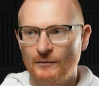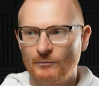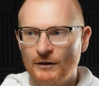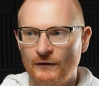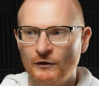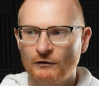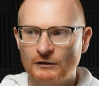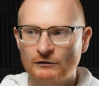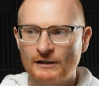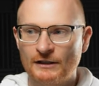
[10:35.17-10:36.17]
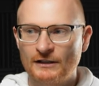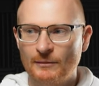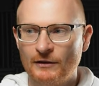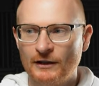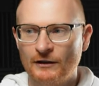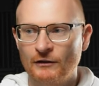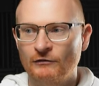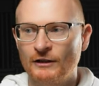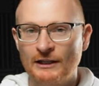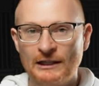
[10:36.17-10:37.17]
But if you're interested in something, you
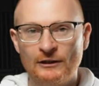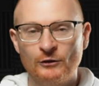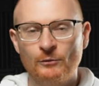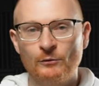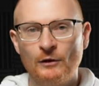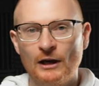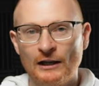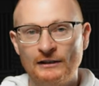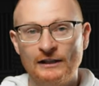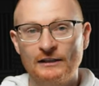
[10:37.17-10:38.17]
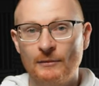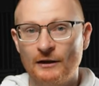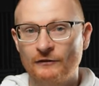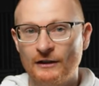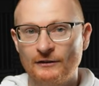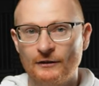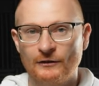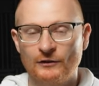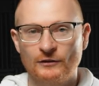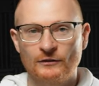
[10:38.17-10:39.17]
really need to do a decent amount of
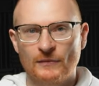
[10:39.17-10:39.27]
research.